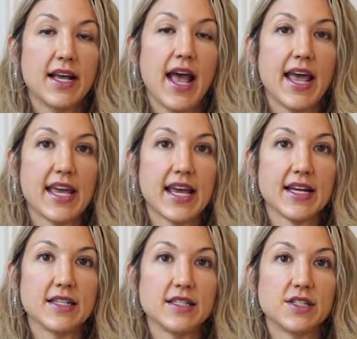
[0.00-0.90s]

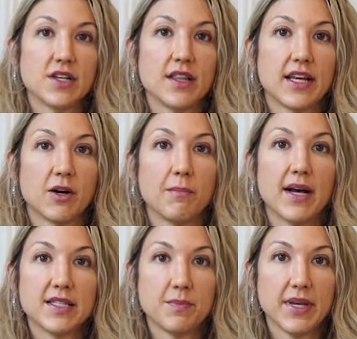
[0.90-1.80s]
and there
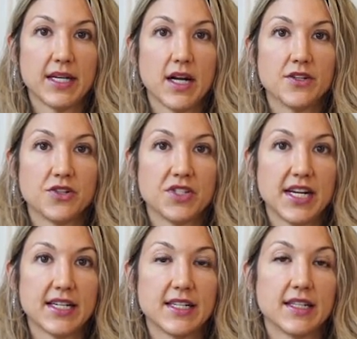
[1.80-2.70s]
must be an
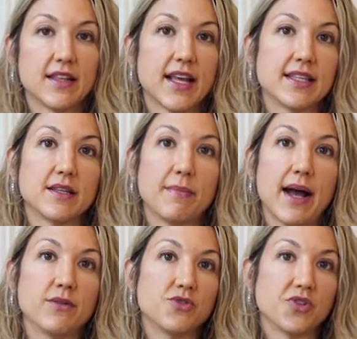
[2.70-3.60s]
understanding that that's a
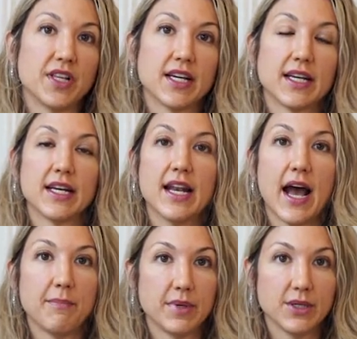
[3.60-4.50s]
boundary that
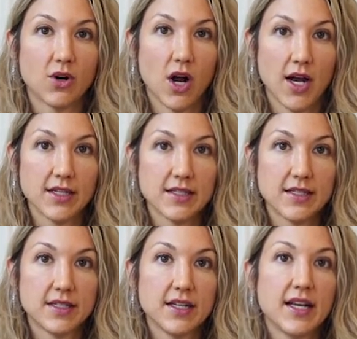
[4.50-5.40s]
cannot be crossed,